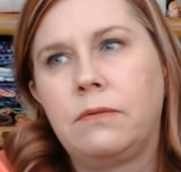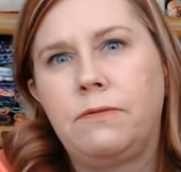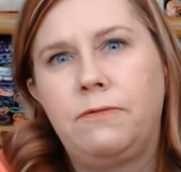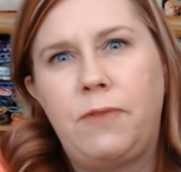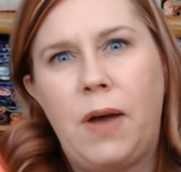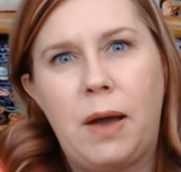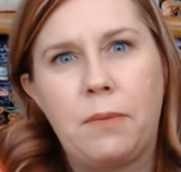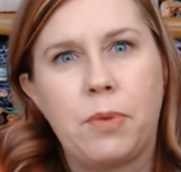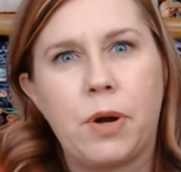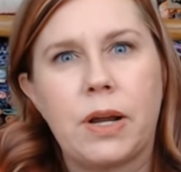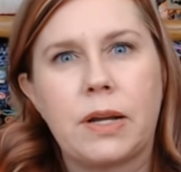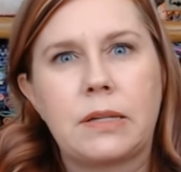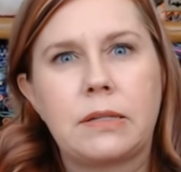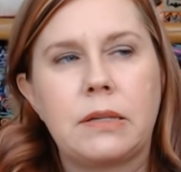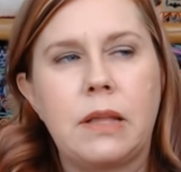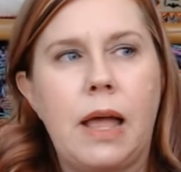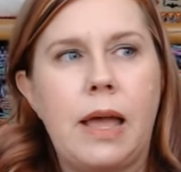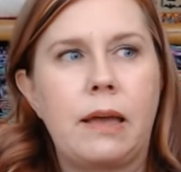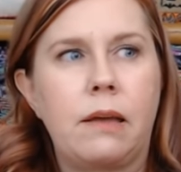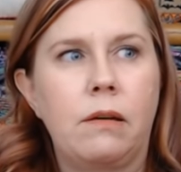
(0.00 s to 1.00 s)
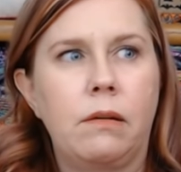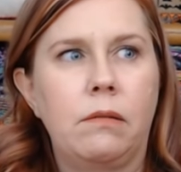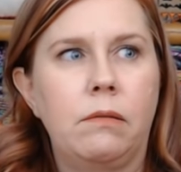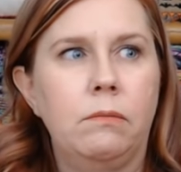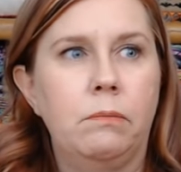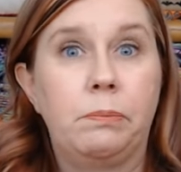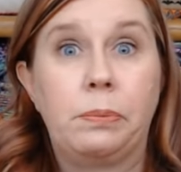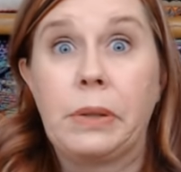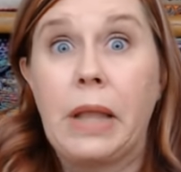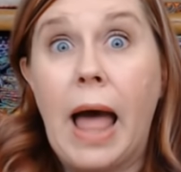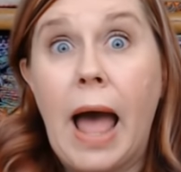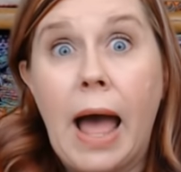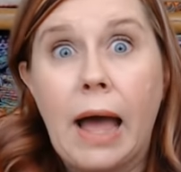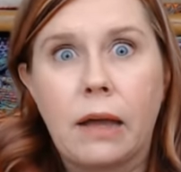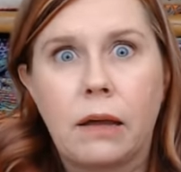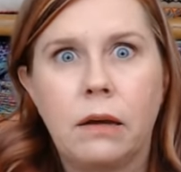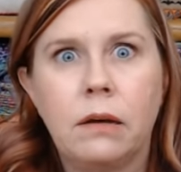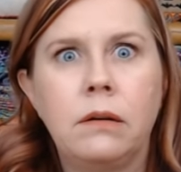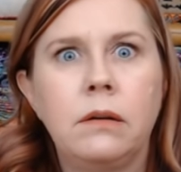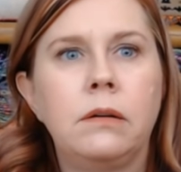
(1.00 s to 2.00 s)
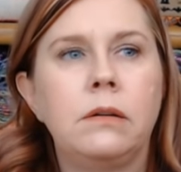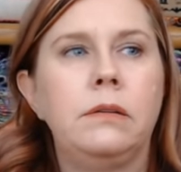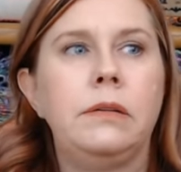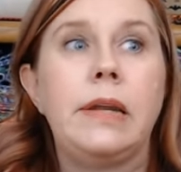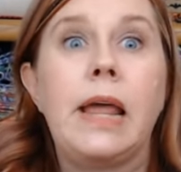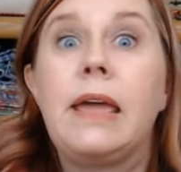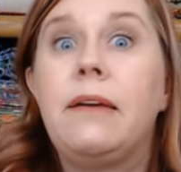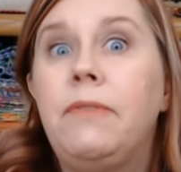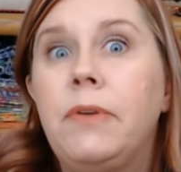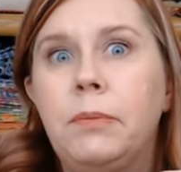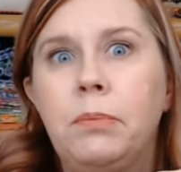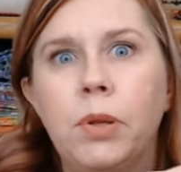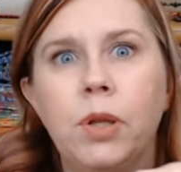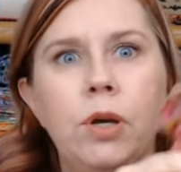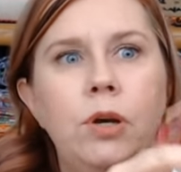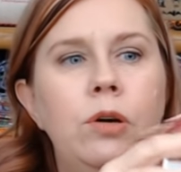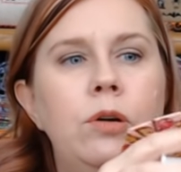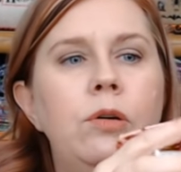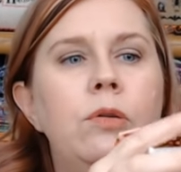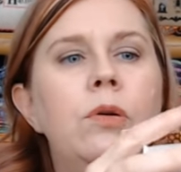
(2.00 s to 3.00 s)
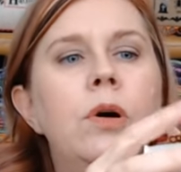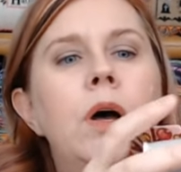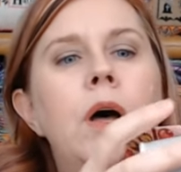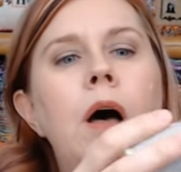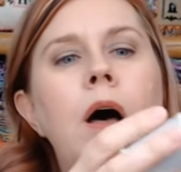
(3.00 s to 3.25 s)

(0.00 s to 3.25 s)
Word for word: fabrics like black, navy blue,